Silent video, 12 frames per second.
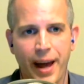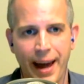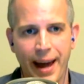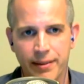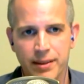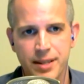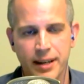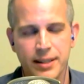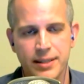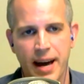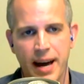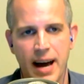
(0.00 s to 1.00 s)
and the
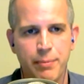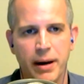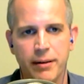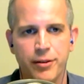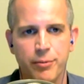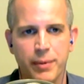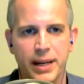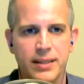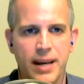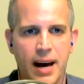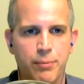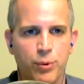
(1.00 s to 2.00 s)
second tap after the main
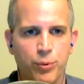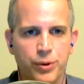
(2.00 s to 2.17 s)
tap when